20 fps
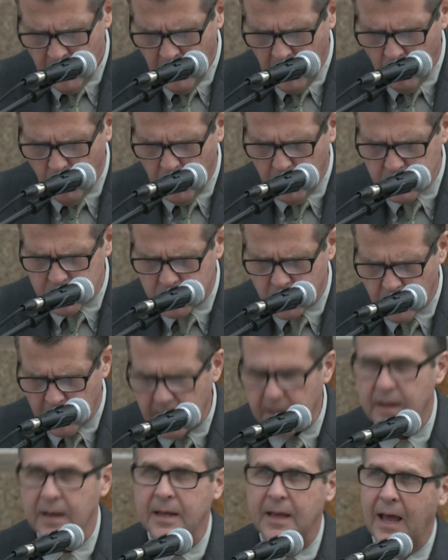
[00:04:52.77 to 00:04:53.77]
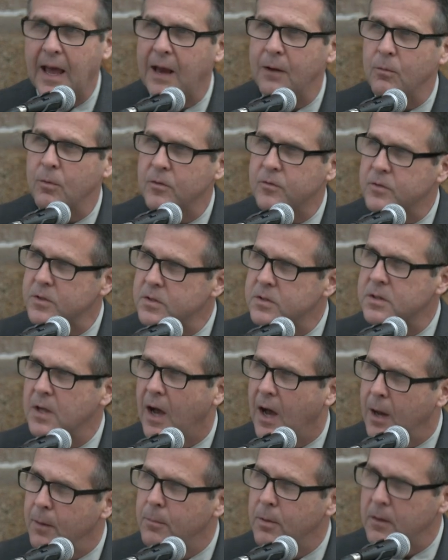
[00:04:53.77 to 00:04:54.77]
uh, we were treated again with just
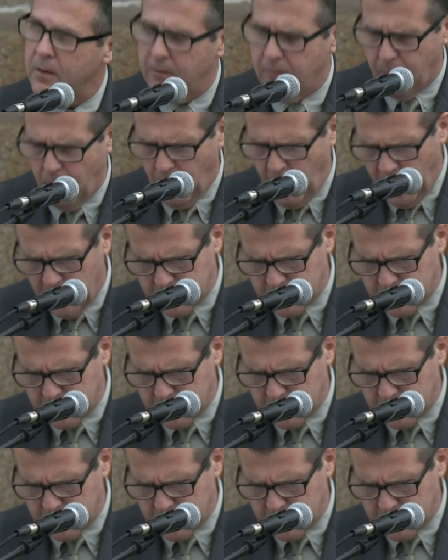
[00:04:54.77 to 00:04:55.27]
unbelievable